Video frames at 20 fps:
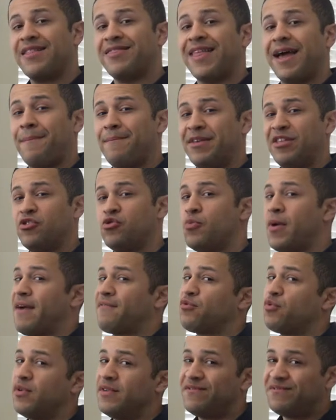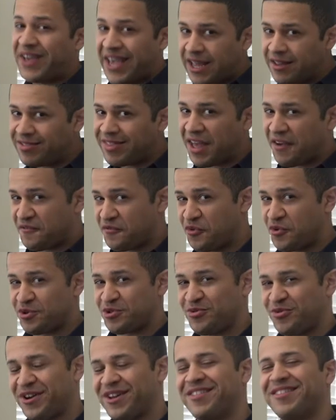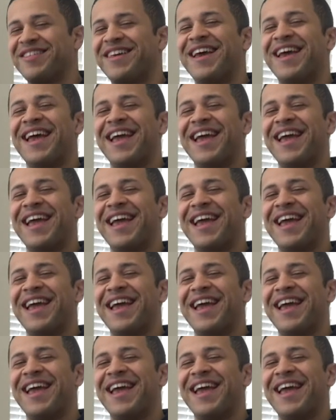that means you have to invade that fortress